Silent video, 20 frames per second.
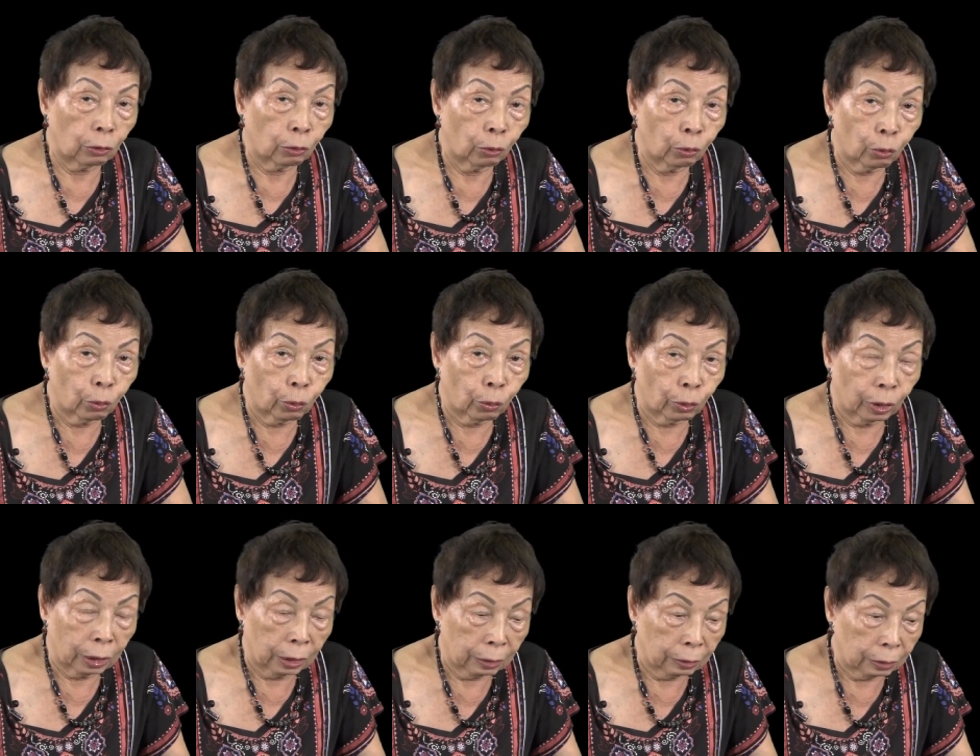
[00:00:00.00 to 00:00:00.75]

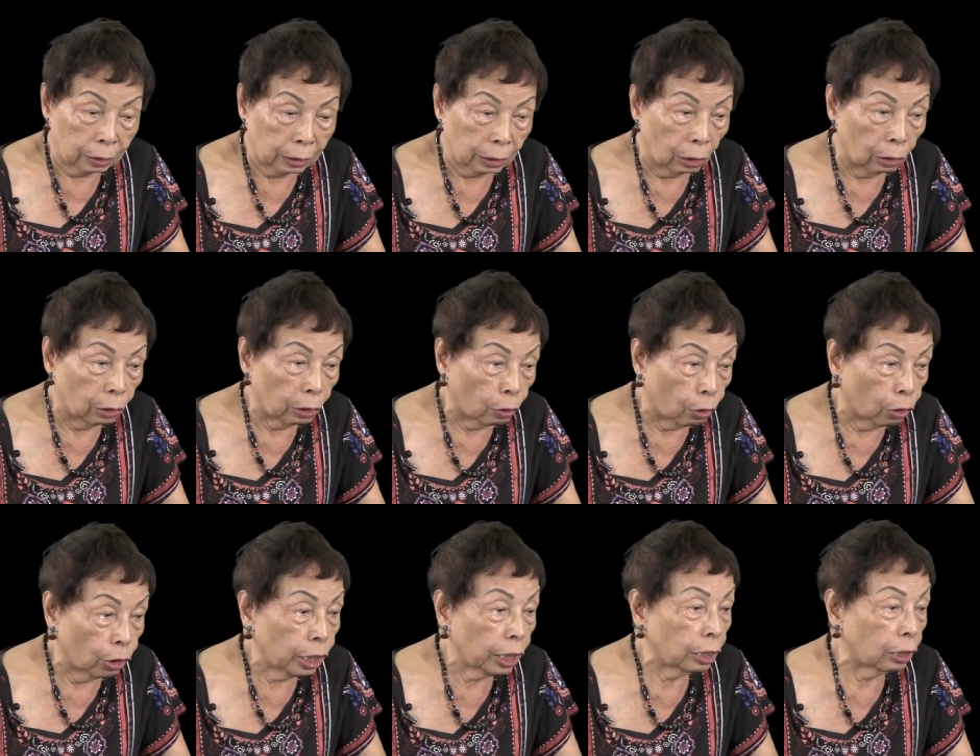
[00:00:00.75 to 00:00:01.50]
who
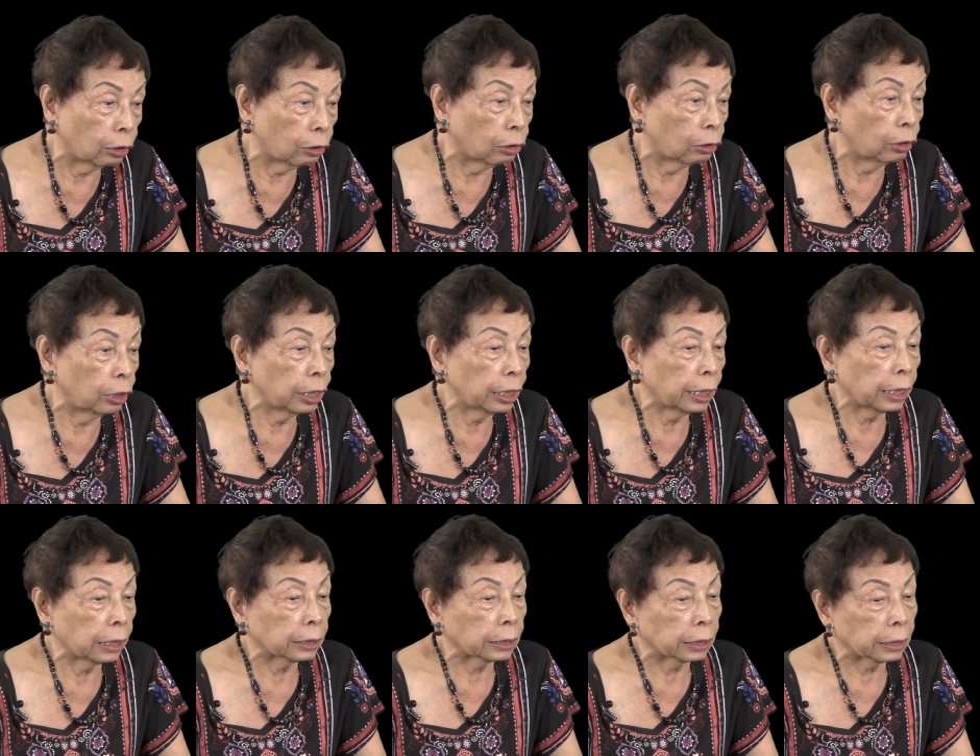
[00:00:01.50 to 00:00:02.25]
all
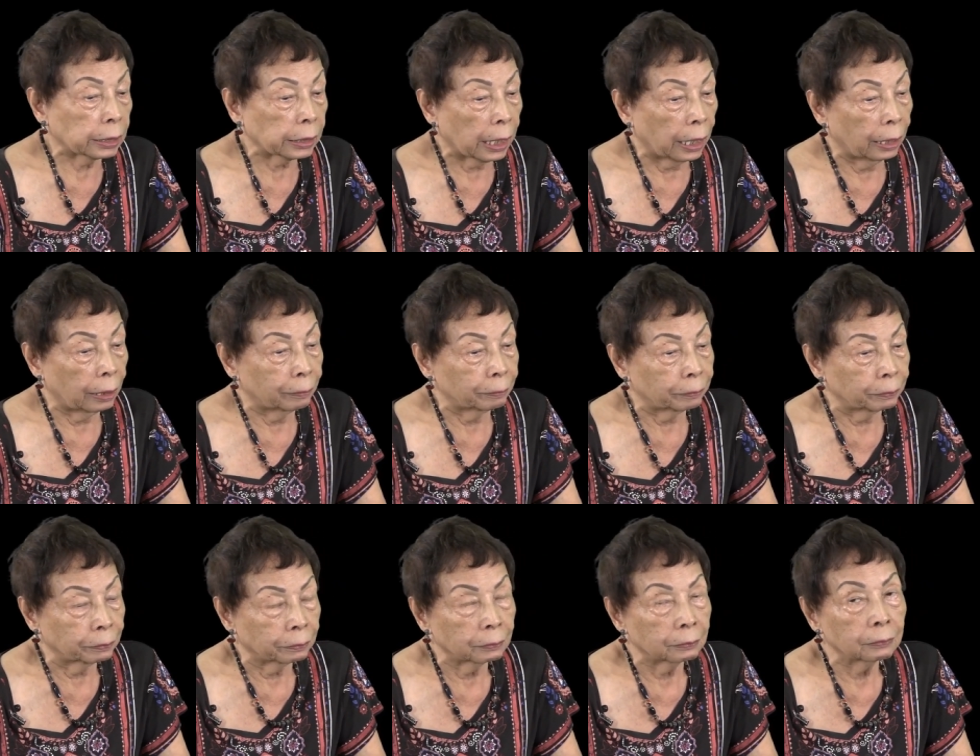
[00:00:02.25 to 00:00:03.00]
its
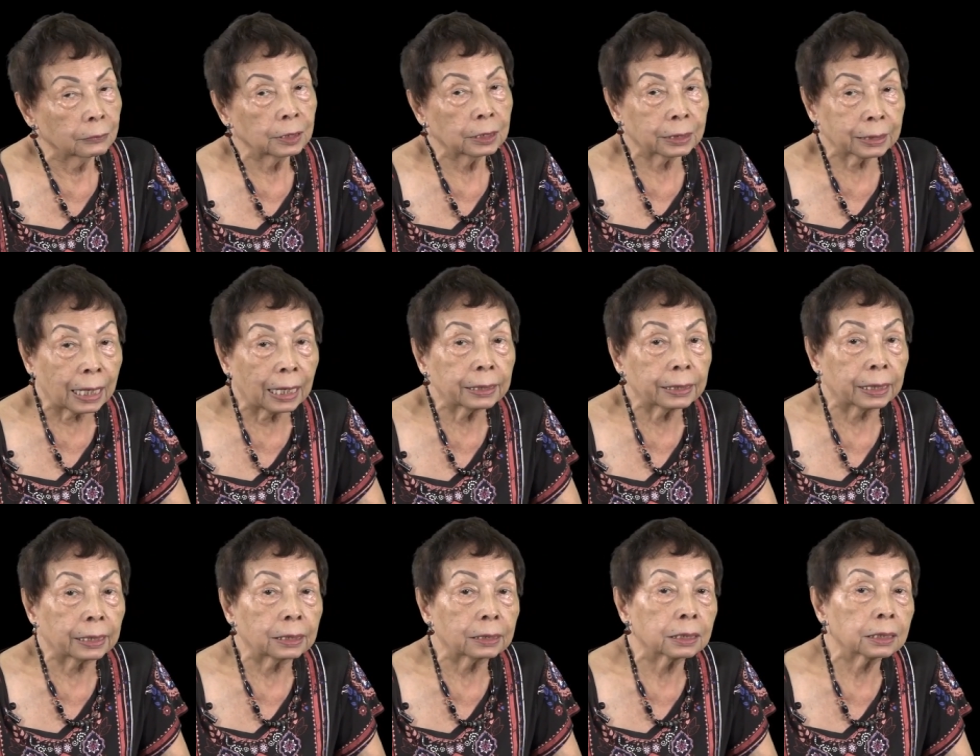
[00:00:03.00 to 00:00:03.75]

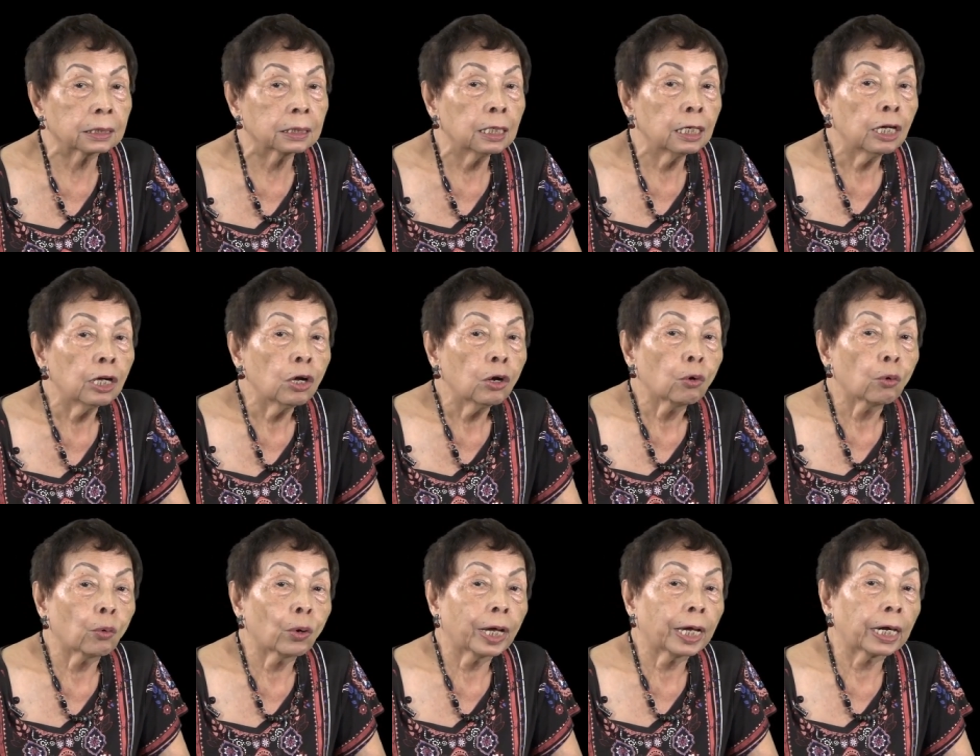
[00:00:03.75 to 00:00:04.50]
studies
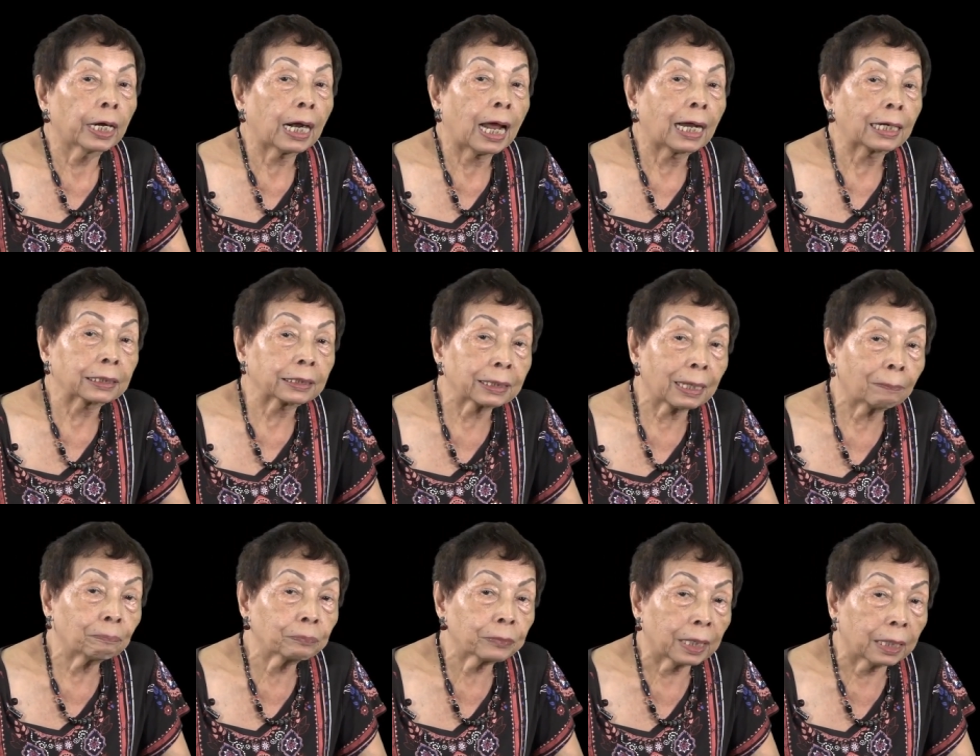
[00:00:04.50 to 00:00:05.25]
were
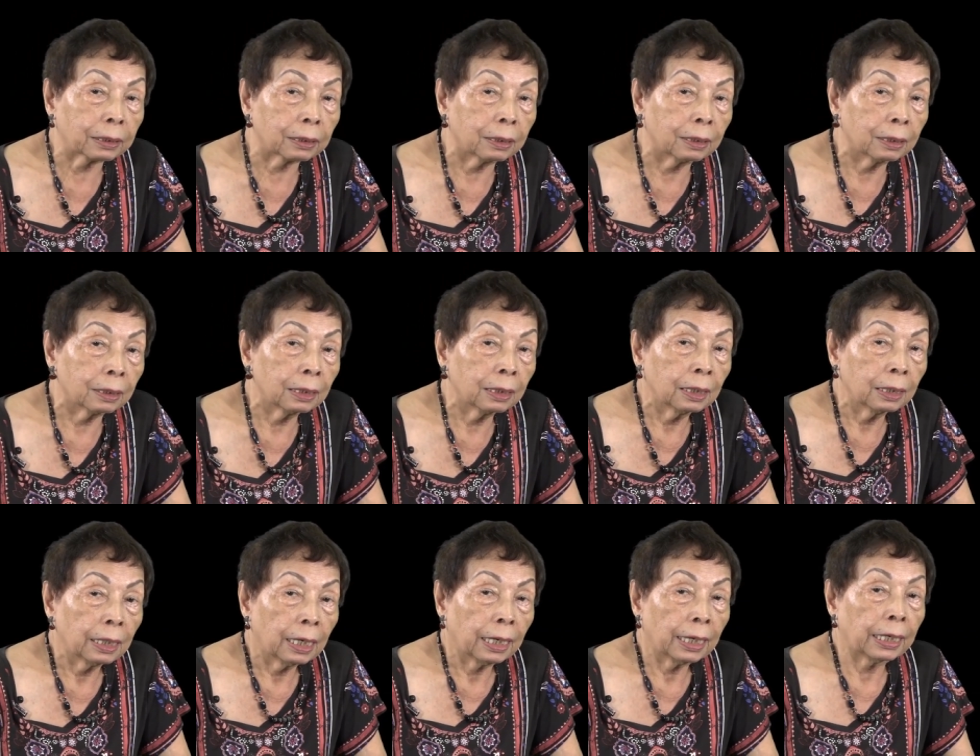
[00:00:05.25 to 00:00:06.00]
accepted
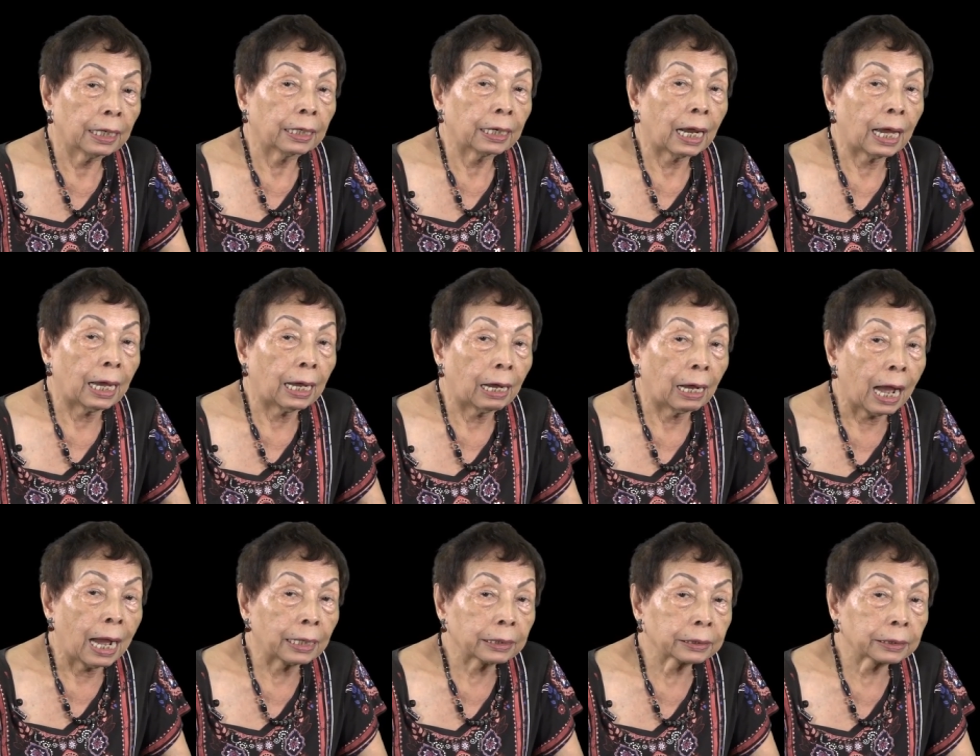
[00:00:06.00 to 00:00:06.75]
and
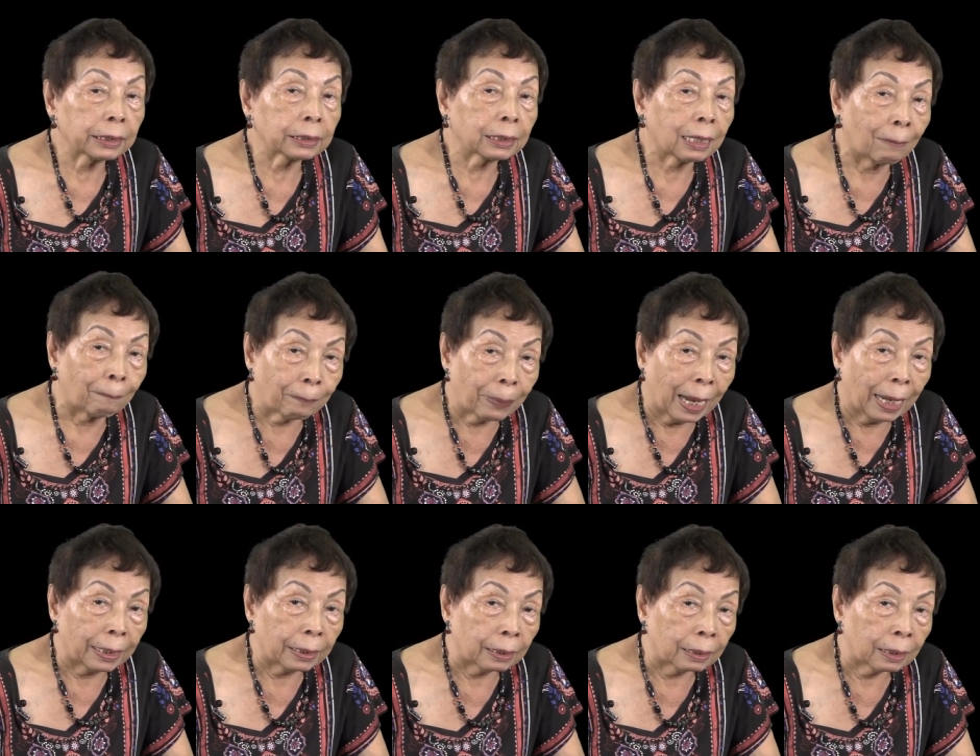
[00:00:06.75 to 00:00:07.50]
acted
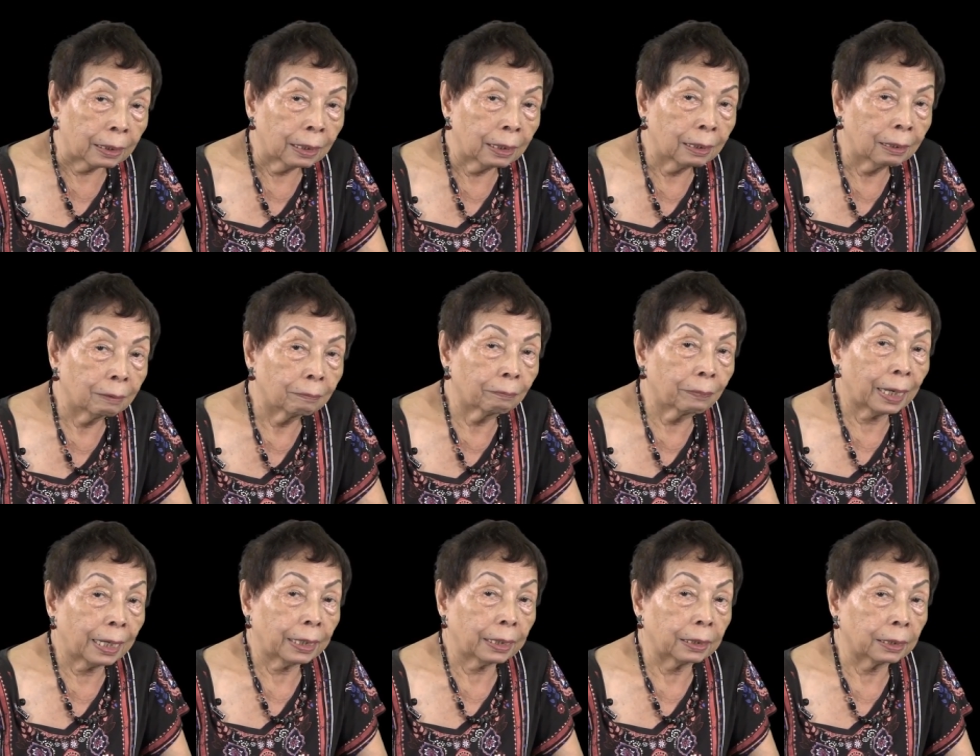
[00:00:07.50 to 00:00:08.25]
upon
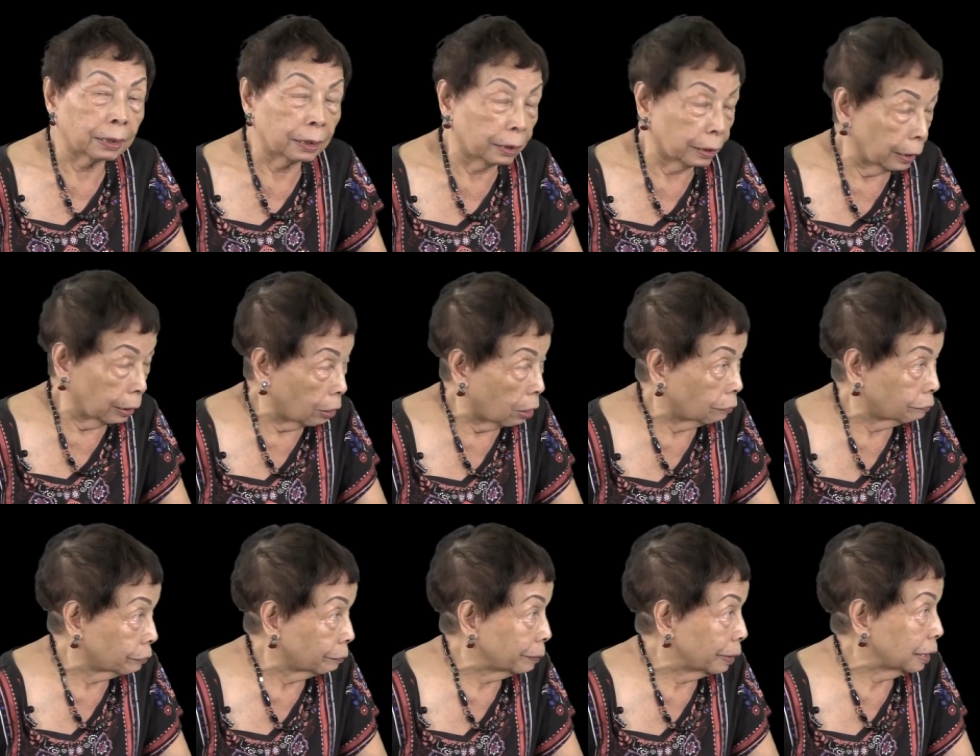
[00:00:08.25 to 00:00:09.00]
by the
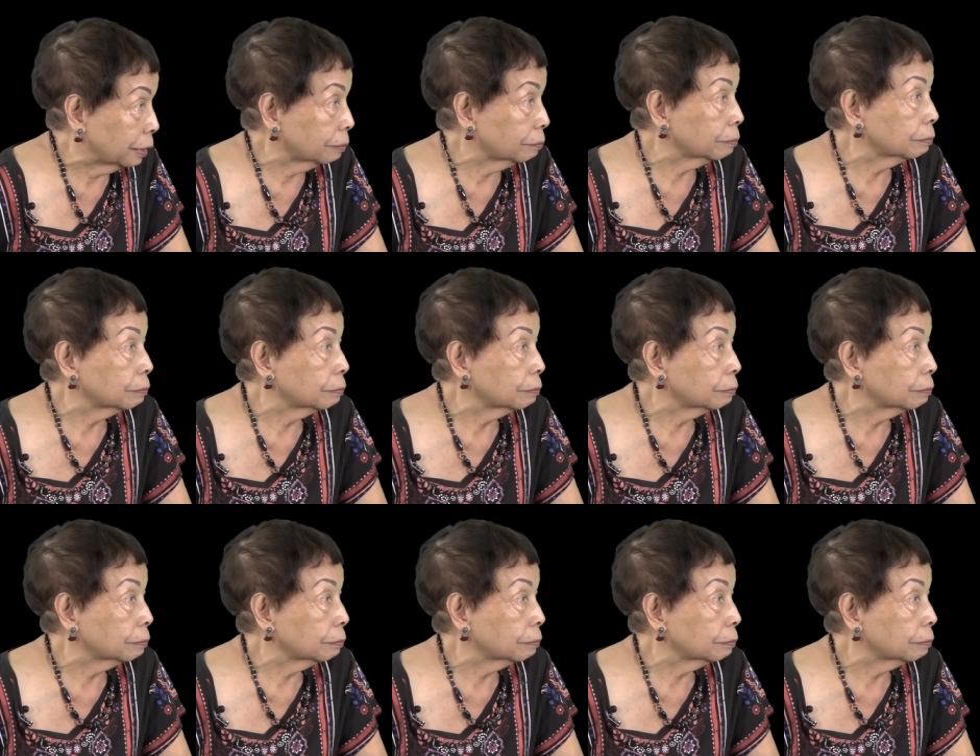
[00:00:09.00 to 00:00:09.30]
government.